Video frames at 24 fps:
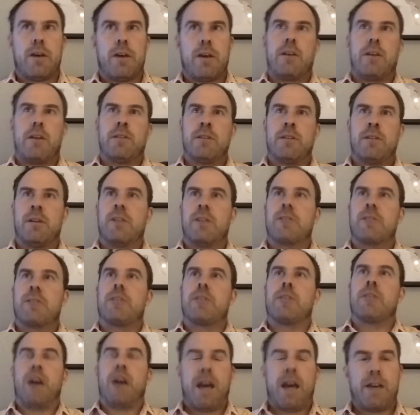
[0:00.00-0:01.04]
it's not
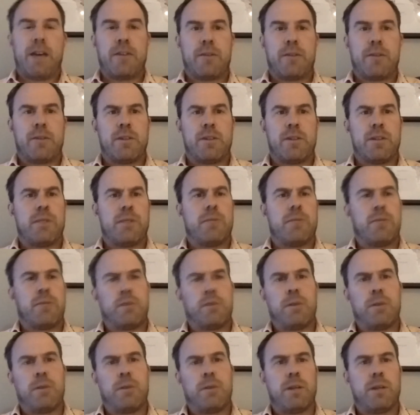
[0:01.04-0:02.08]
until afterwards you think, well,
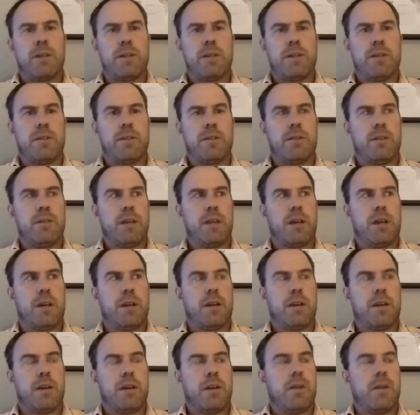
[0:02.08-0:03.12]
wh- why did you do
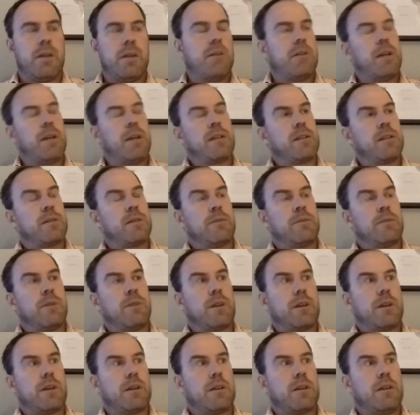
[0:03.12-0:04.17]
that? Well, that doesn't
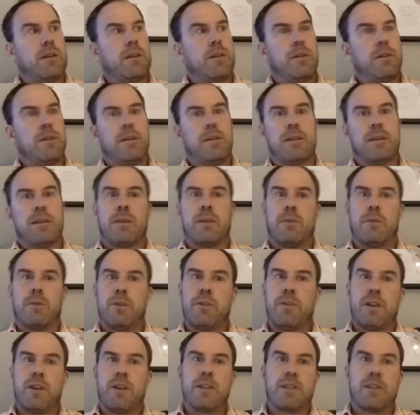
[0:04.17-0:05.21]
work. You know, it's like, well,
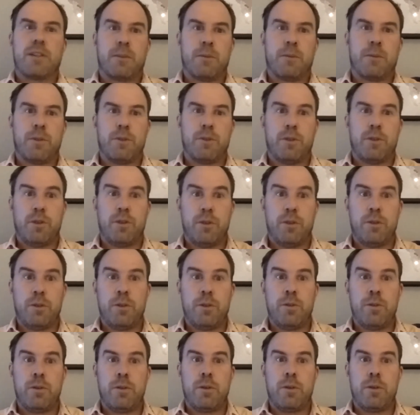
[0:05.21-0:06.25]
if you had someone who you
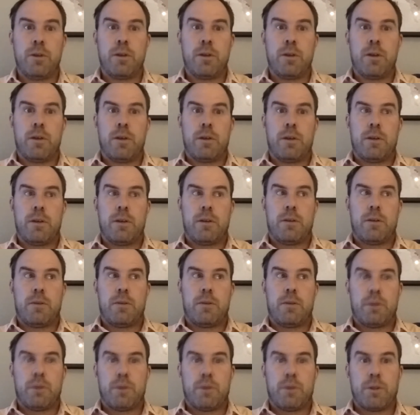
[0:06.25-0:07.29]
knew
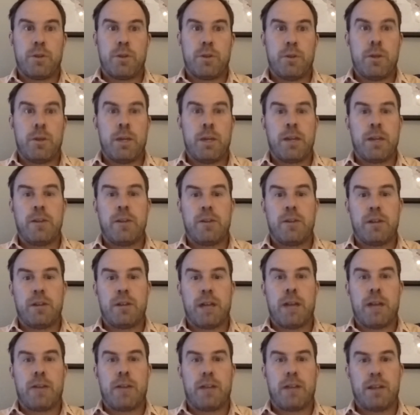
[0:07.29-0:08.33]
what they were doing, you could
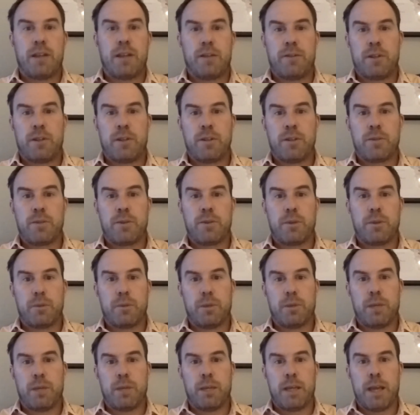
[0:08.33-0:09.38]
allocate the funds
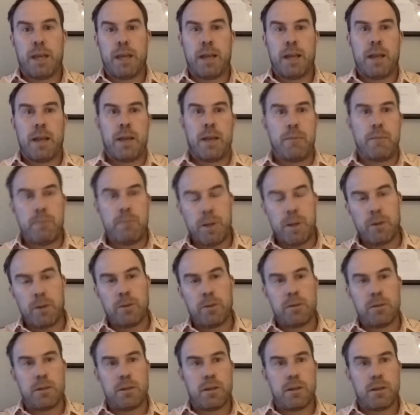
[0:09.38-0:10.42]
properly and, and
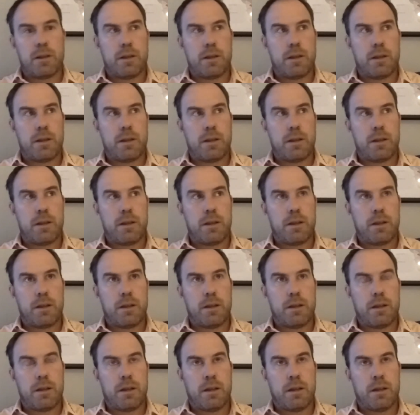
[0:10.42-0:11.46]
build
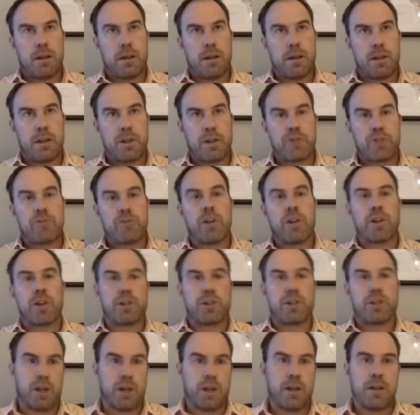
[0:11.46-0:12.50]
a, a
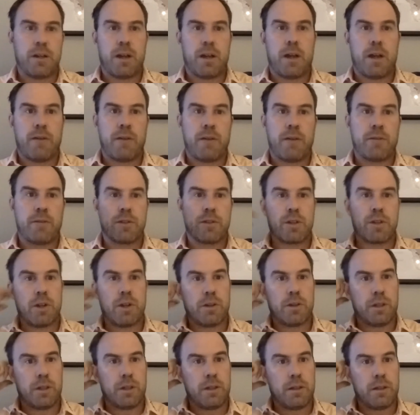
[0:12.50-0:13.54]
structure around
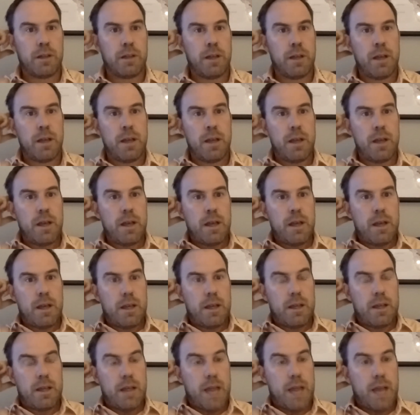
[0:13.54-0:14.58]
Scotland
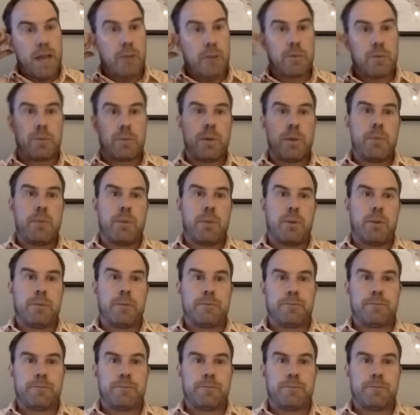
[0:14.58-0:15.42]
that helps people,